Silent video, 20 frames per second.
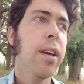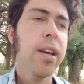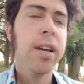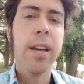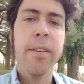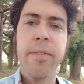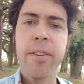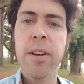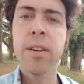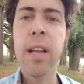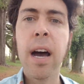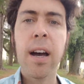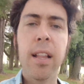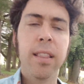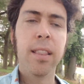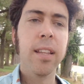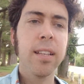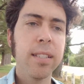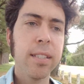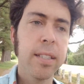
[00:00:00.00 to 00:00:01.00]
if you're not
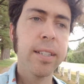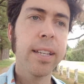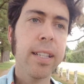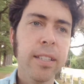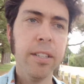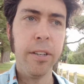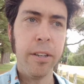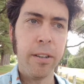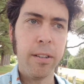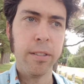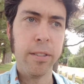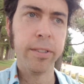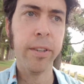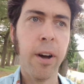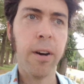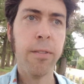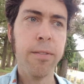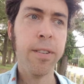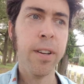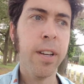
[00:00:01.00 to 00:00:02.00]
listening to
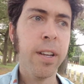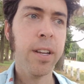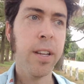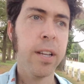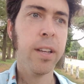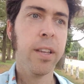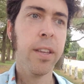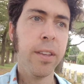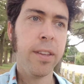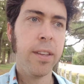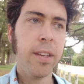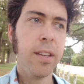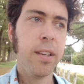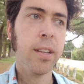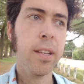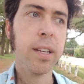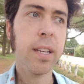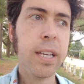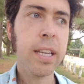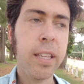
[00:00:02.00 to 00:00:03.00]
yourself
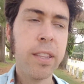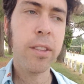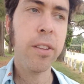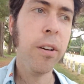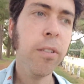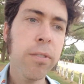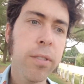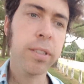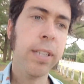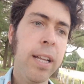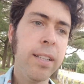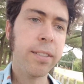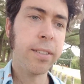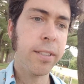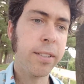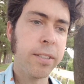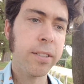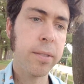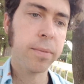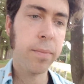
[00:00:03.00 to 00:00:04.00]
in those
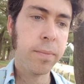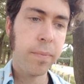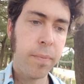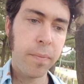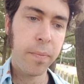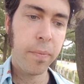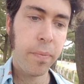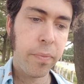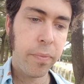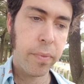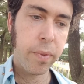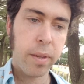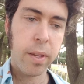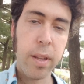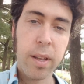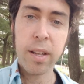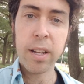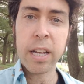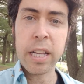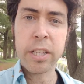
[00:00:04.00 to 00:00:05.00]
senses,
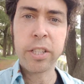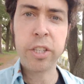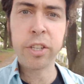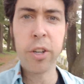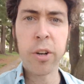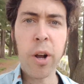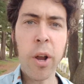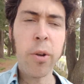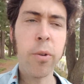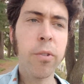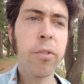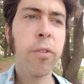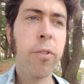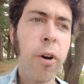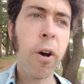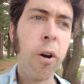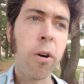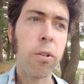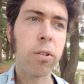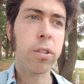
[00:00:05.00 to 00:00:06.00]
it's your own
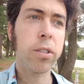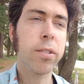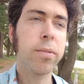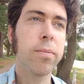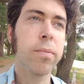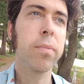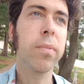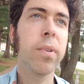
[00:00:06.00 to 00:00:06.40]
fault.